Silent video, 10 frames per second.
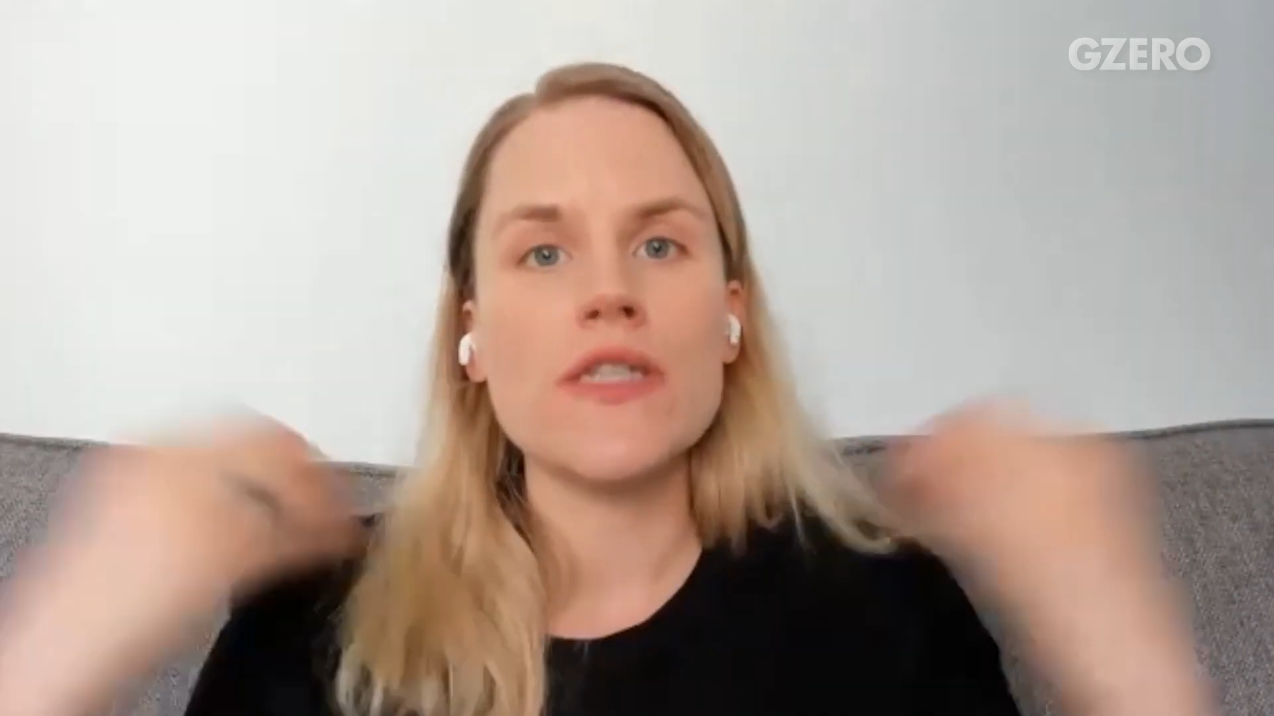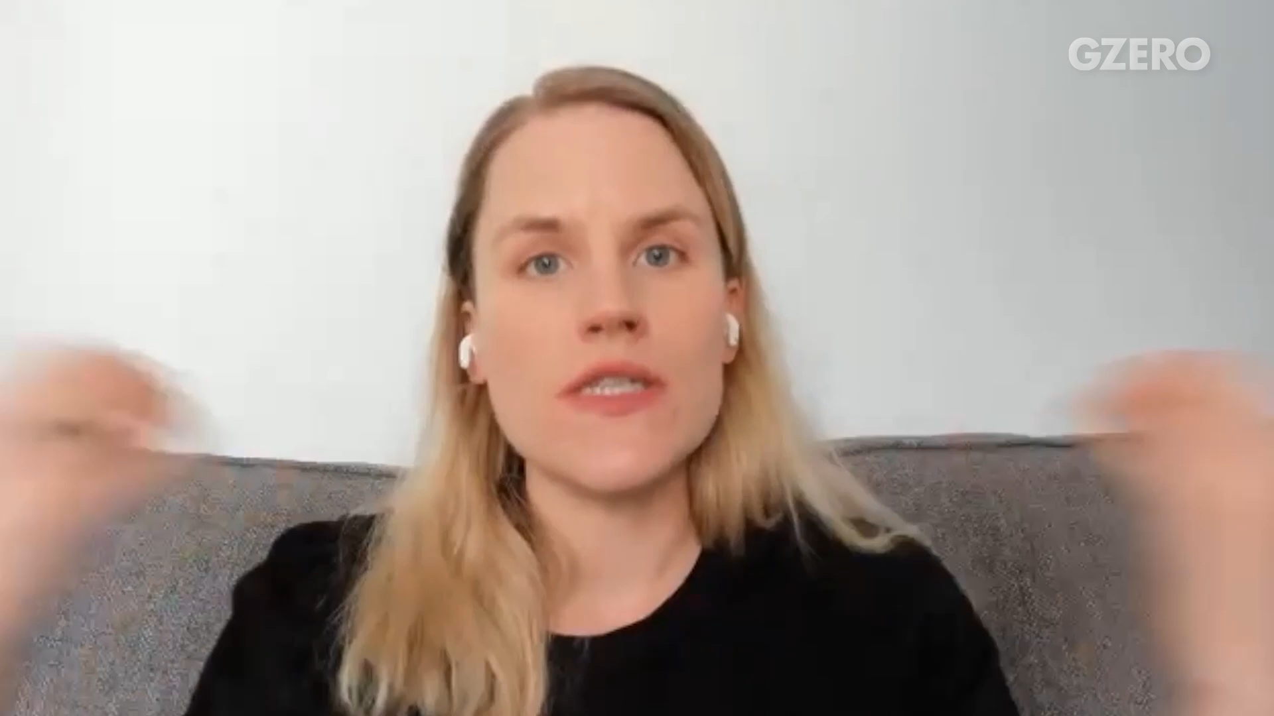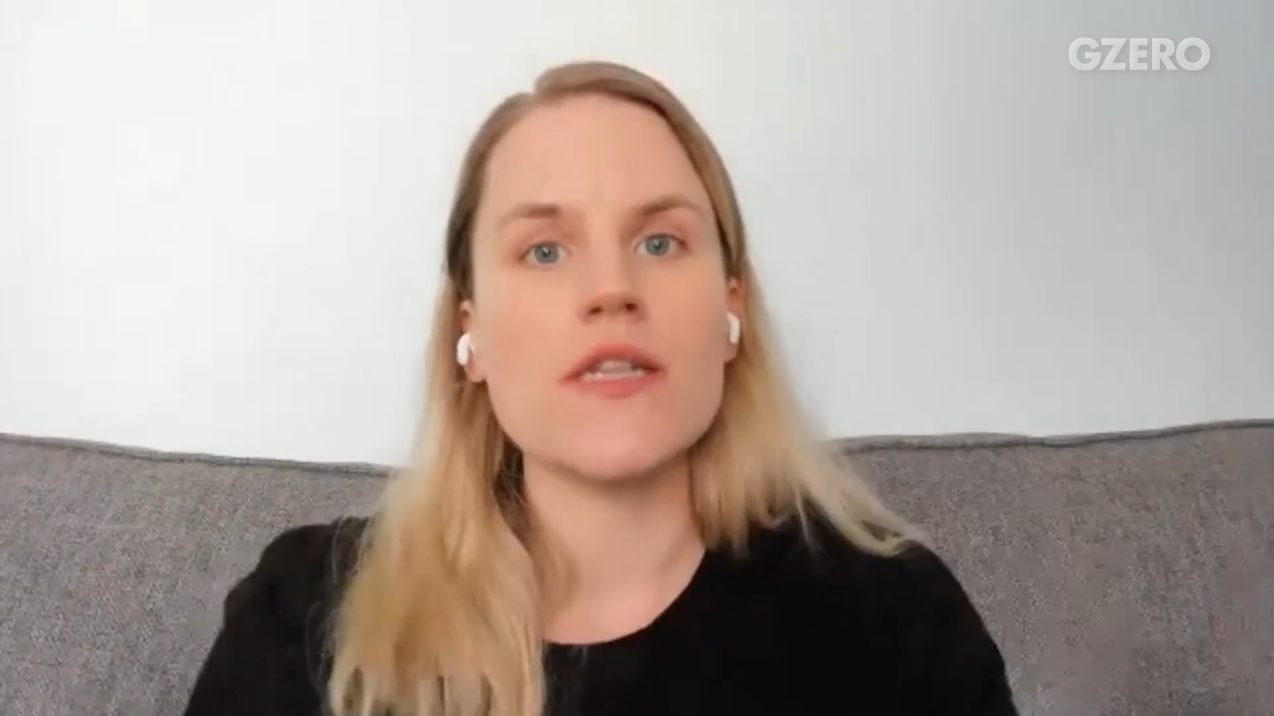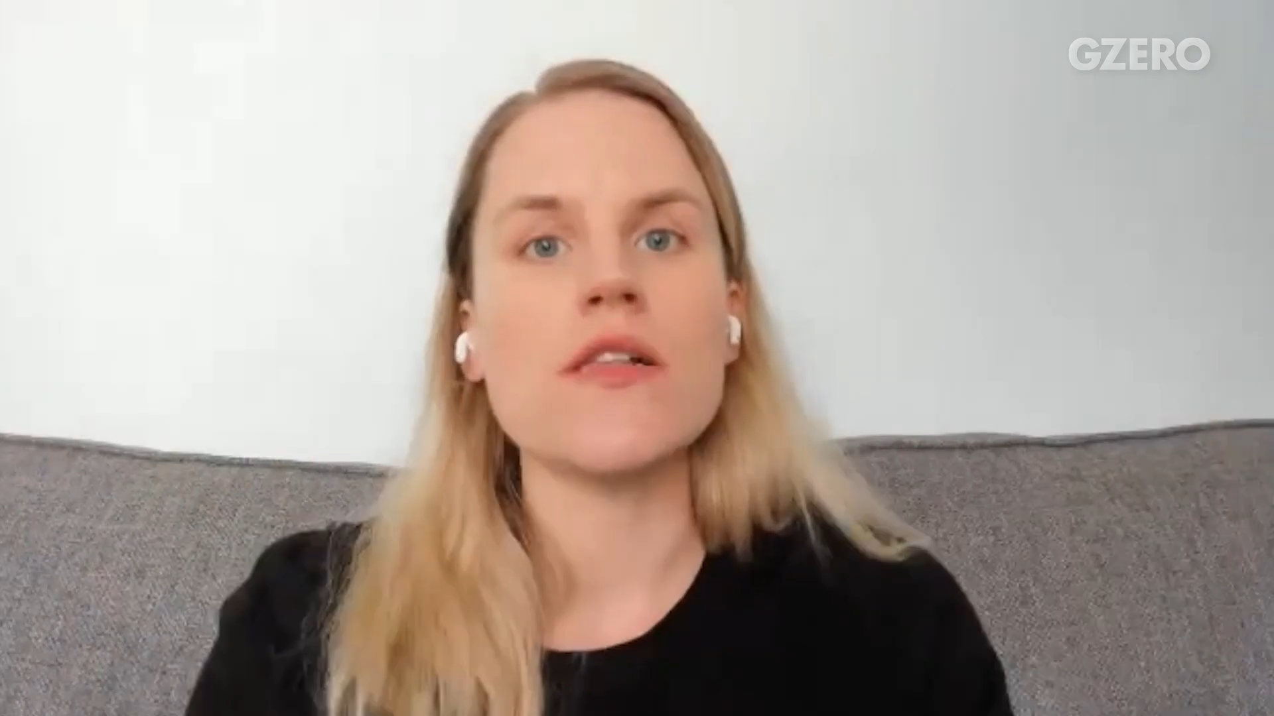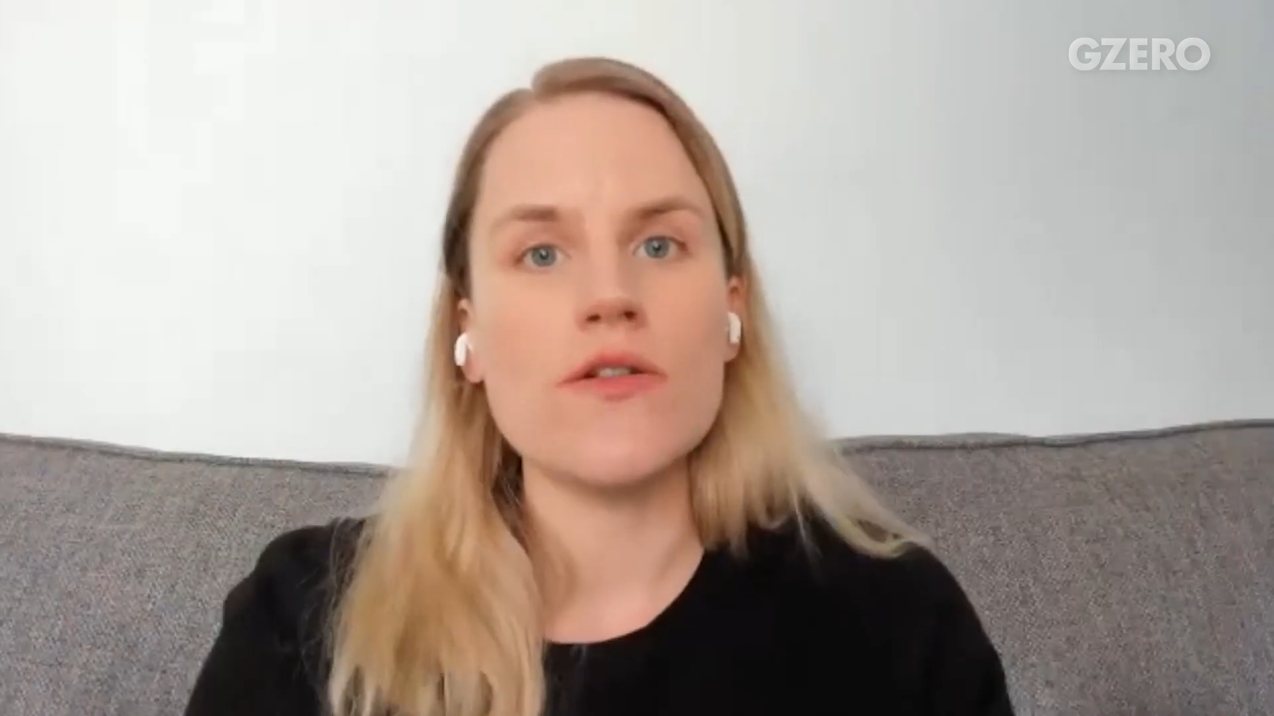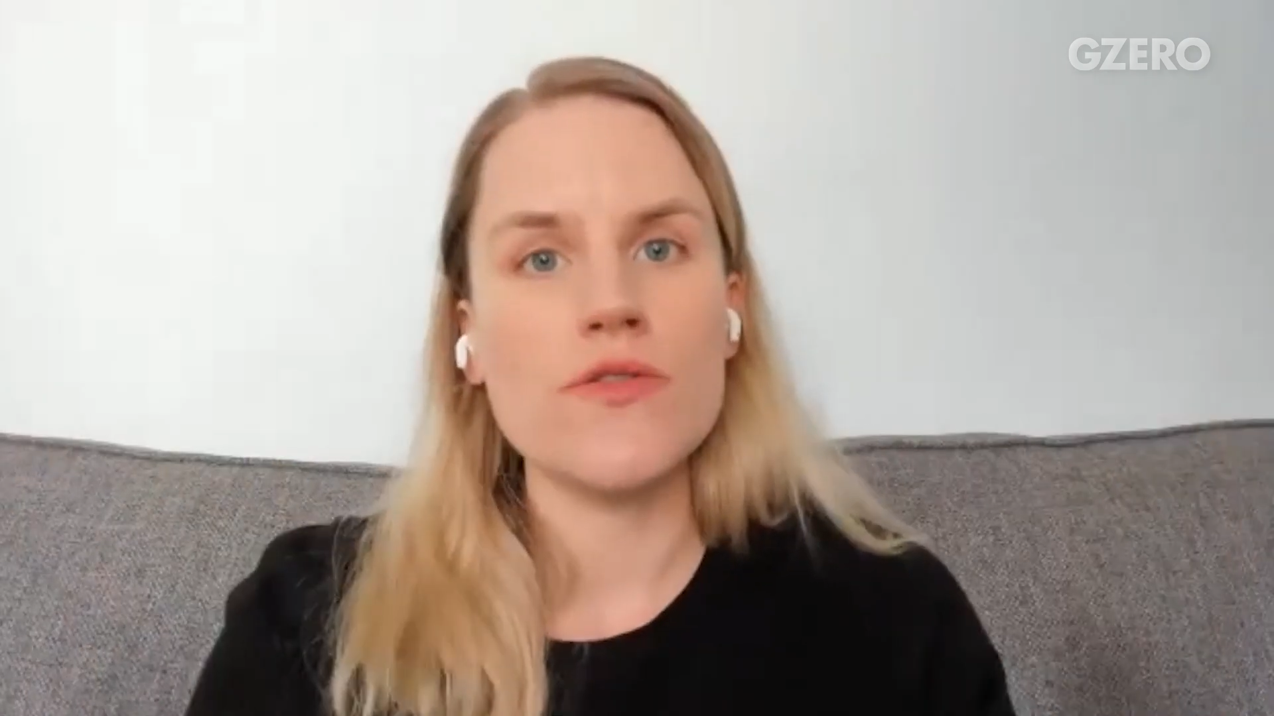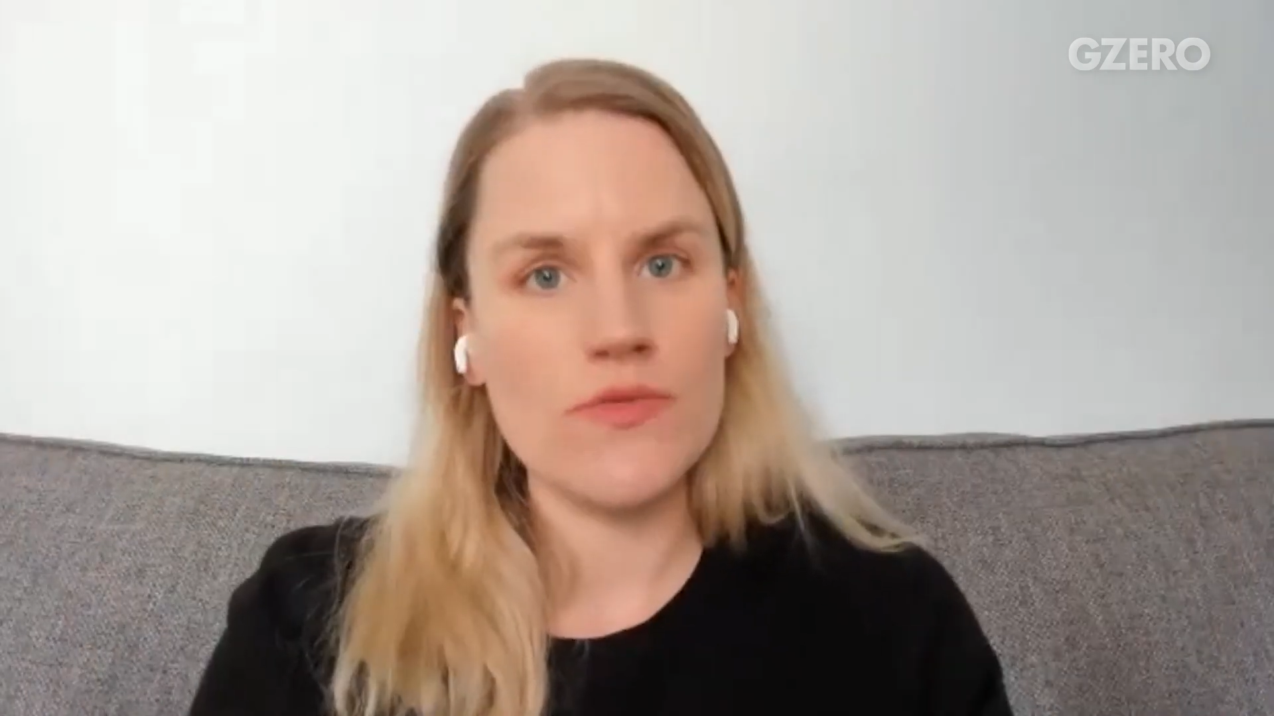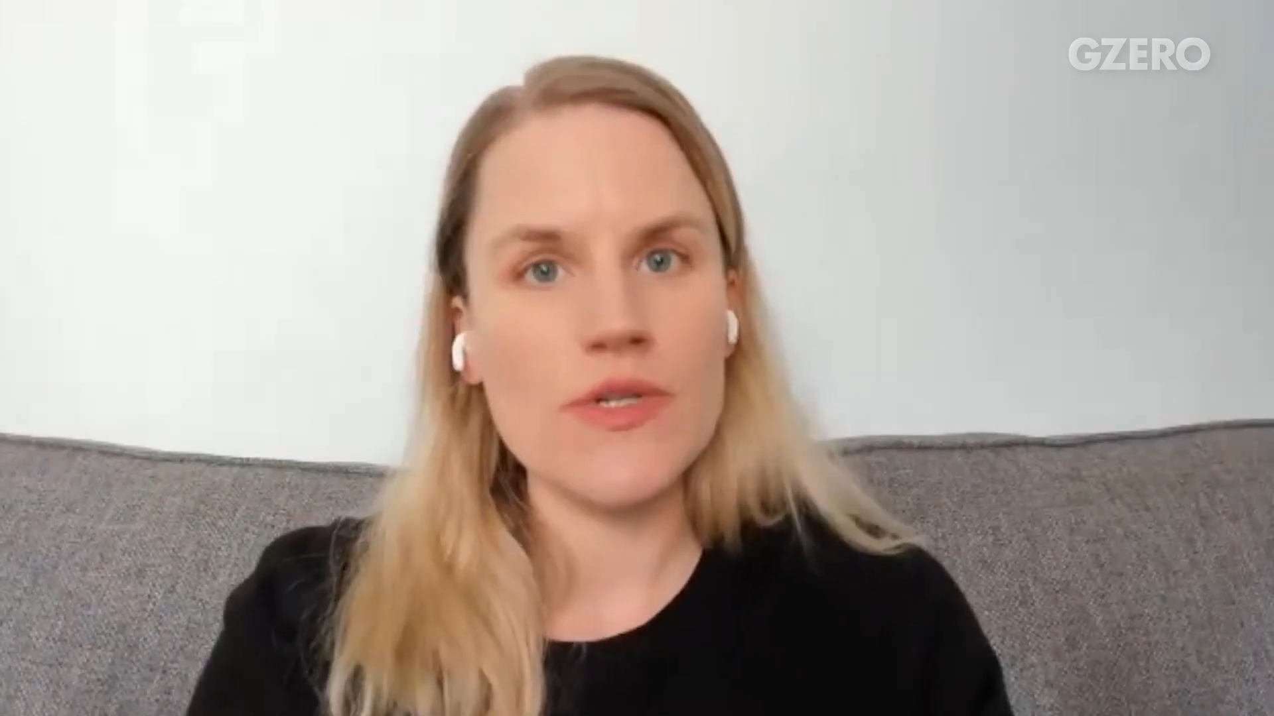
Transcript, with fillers: disclose